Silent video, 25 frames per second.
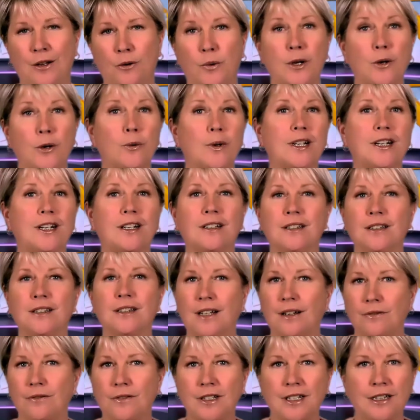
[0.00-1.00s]
We were in a
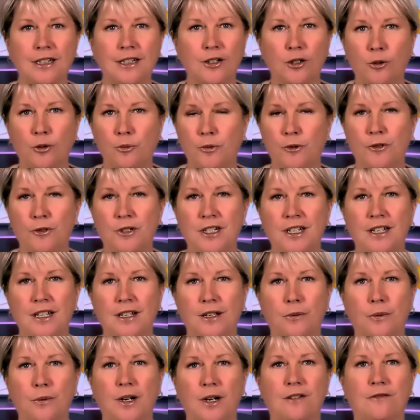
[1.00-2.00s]
lovely little
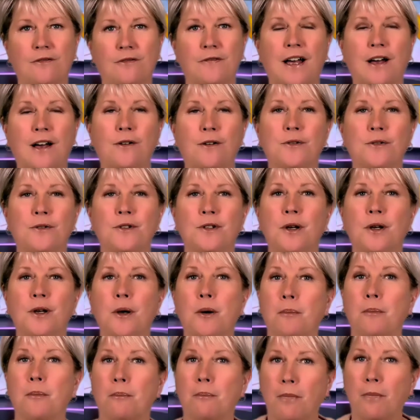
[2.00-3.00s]
boutique when I found
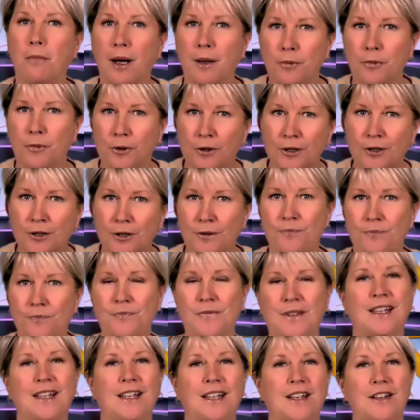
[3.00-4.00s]
my book.
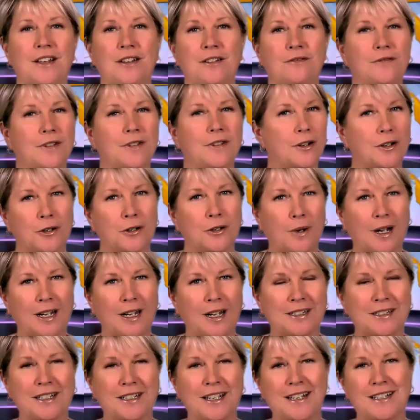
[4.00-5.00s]
Very
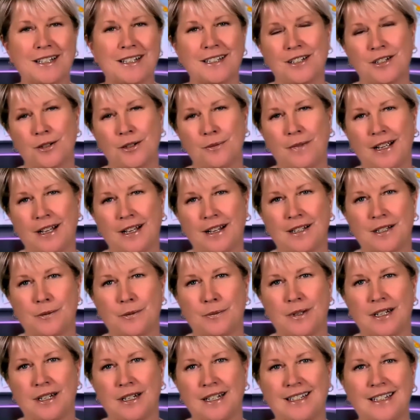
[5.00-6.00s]
quietly, I said to my
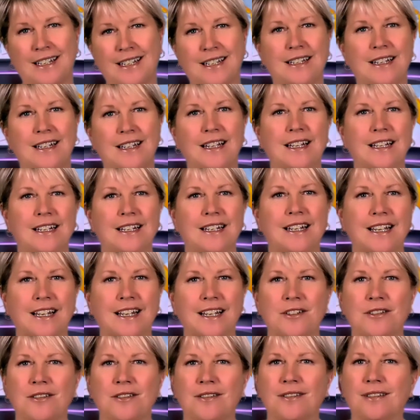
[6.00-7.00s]
husband, I said,
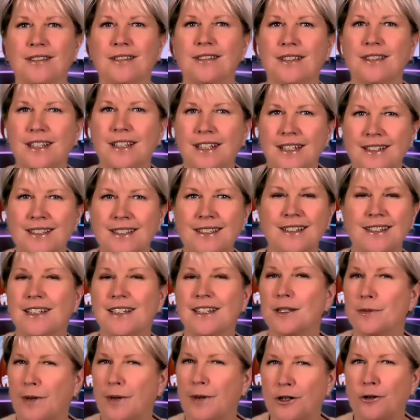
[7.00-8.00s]
Nick, this
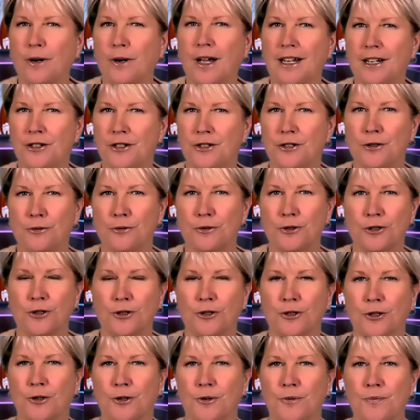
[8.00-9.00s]
is my gratitude
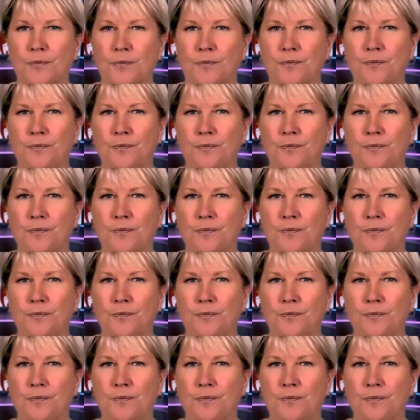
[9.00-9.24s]
journal.